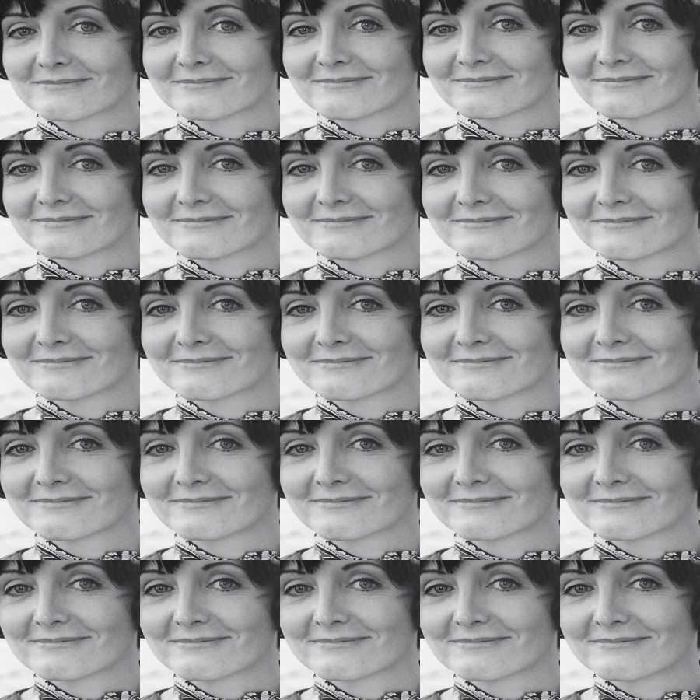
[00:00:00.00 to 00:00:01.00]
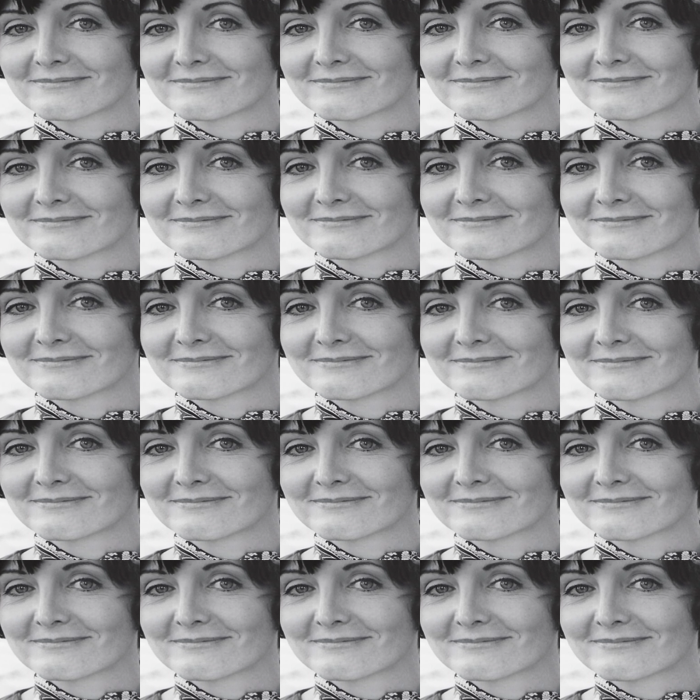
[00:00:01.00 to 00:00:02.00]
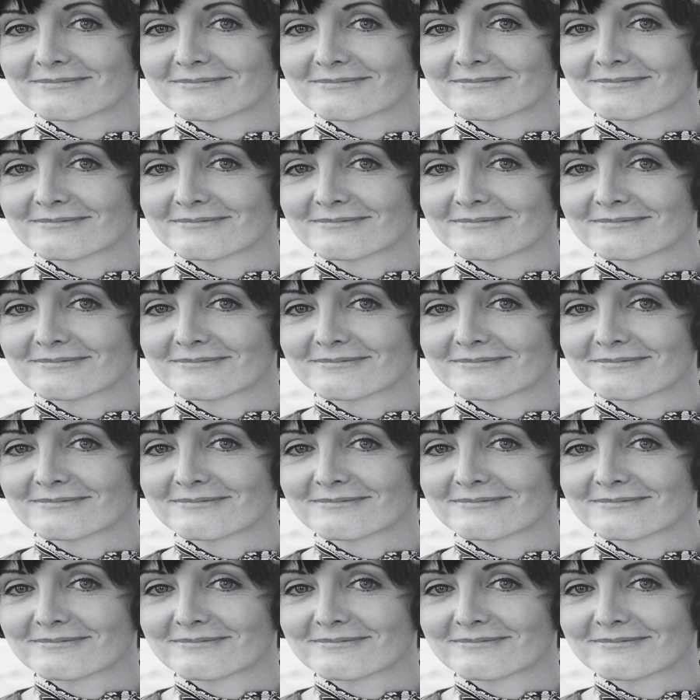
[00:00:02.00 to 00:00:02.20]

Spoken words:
(no one is talking)